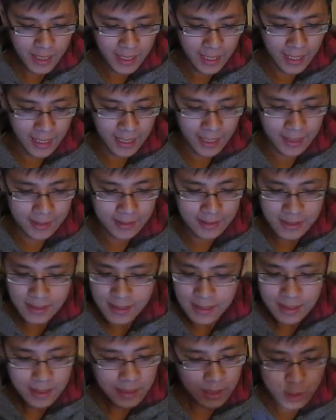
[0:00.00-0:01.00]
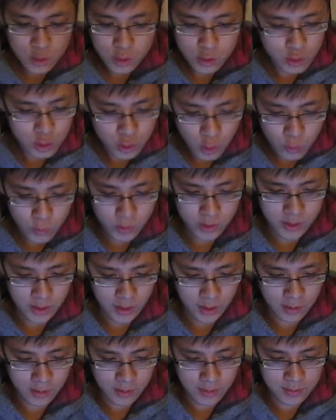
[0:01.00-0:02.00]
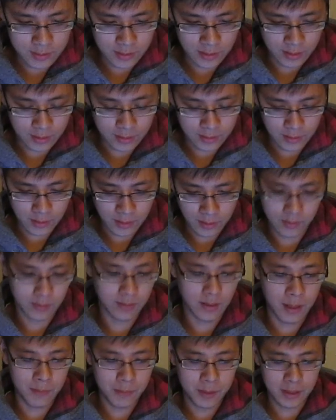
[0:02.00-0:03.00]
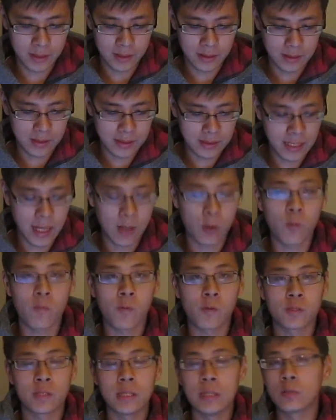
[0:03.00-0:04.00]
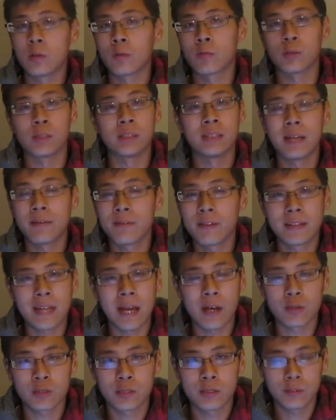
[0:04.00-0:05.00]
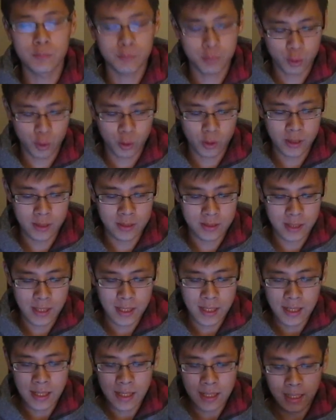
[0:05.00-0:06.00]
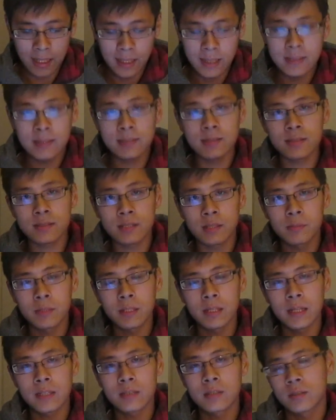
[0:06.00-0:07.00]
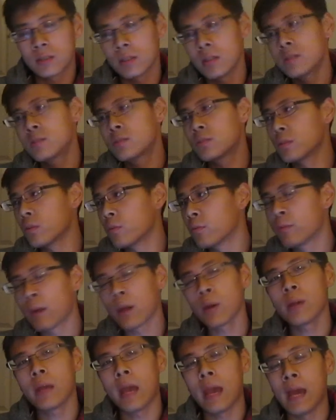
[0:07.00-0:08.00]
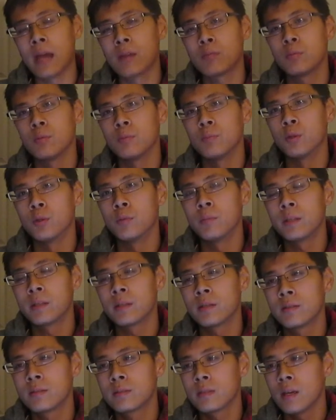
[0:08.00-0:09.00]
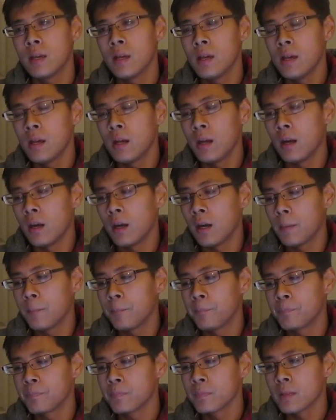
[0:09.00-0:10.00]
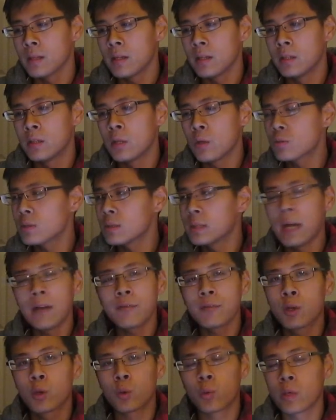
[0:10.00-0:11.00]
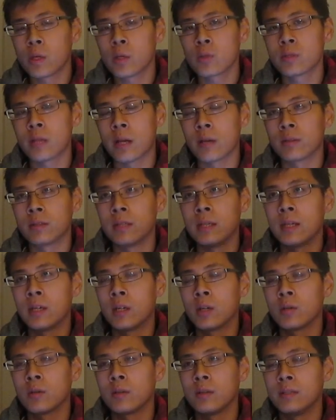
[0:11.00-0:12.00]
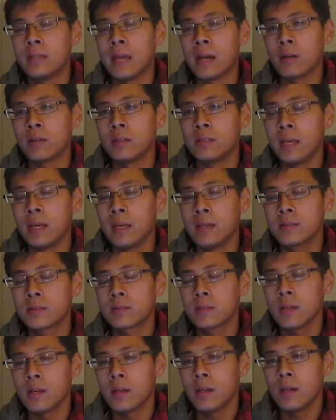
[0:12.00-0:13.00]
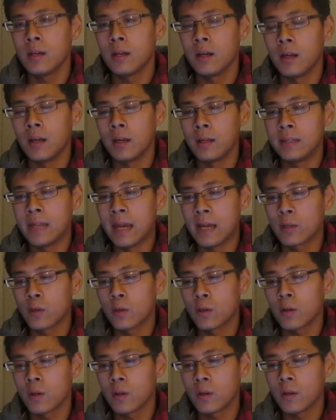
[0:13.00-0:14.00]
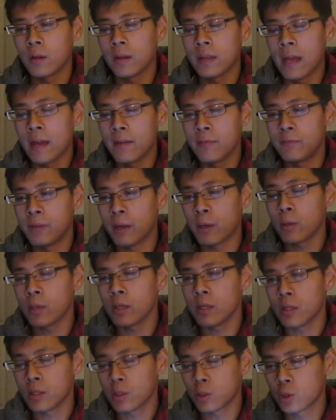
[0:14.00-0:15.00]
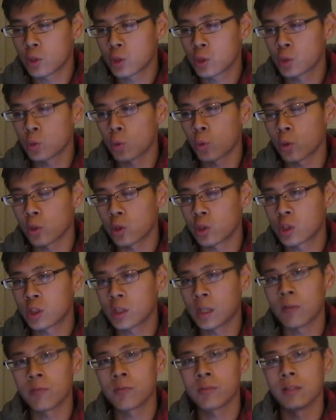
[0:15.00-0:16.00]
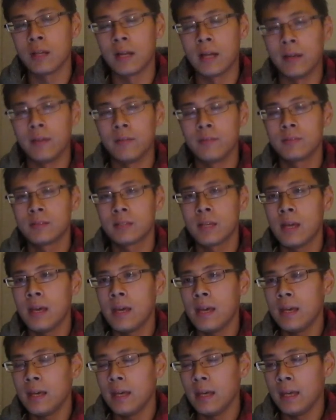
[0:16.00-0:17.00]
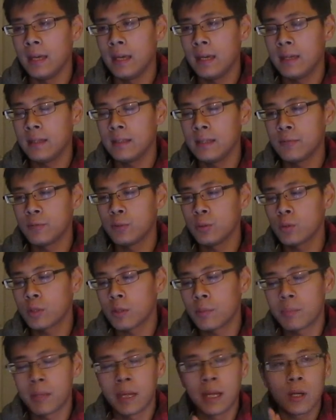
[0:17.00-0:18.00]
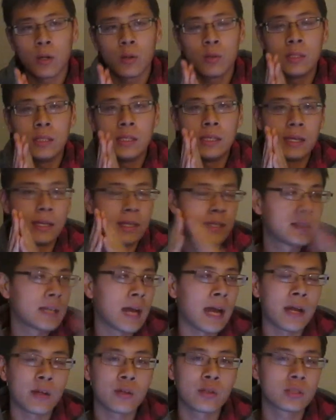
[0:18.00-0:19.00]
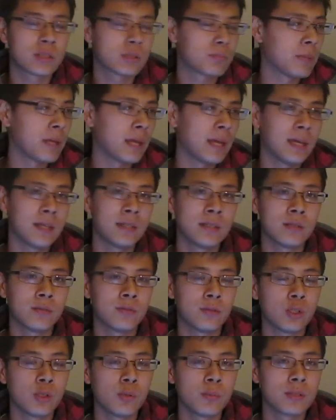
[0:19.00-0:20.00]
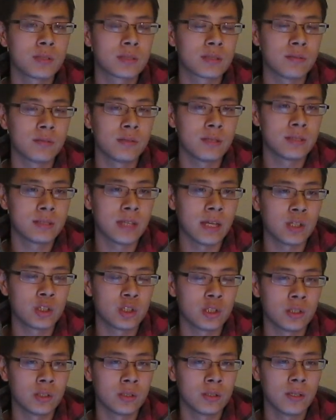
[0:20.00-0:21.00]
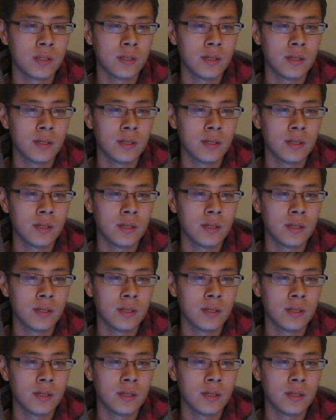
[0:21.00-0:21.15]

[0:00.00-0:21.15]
And it's just so ridiculous. Like, uh, I mean, he now oversees over 11,000 employees, and this is something that's it's very admirable because um, there's a lot of careers out there nowadays uh, that are that have very short shelf lives. And if you compare the entire span of human civilization,